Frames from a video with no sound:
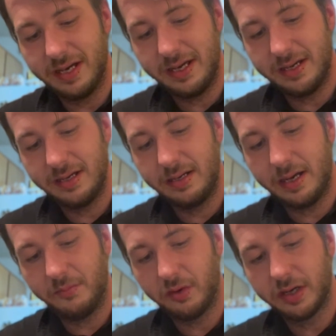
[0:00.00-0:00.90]
and
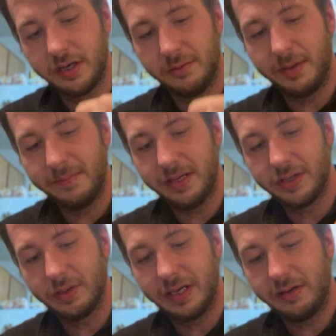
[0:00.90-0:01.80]
I'm working on my
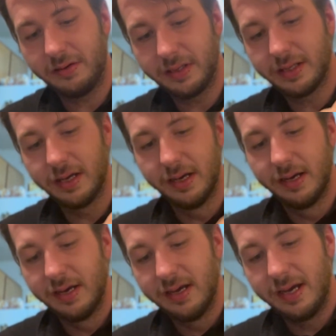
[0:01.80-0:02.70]
mental health,
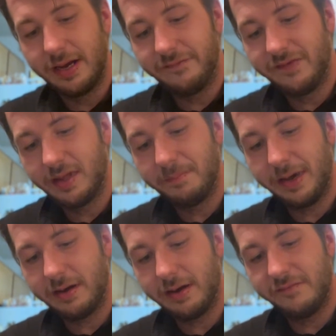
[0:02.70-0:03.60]
and I'm feeling
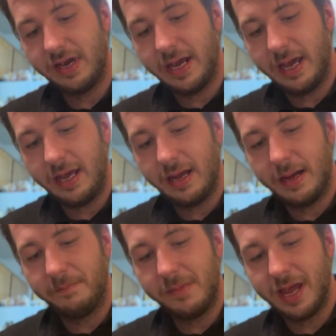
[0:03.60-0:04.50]
better every day.
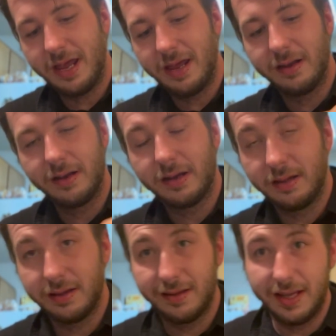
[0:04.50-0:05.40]
I'm making
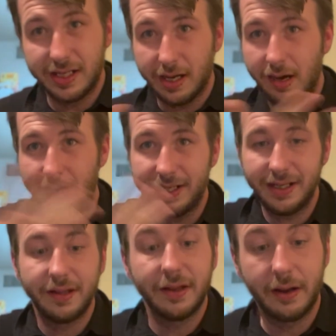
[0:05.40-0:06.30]
this
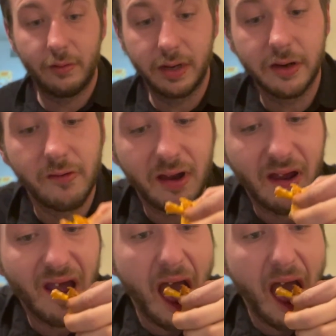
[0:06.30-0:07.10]
content that I want to create.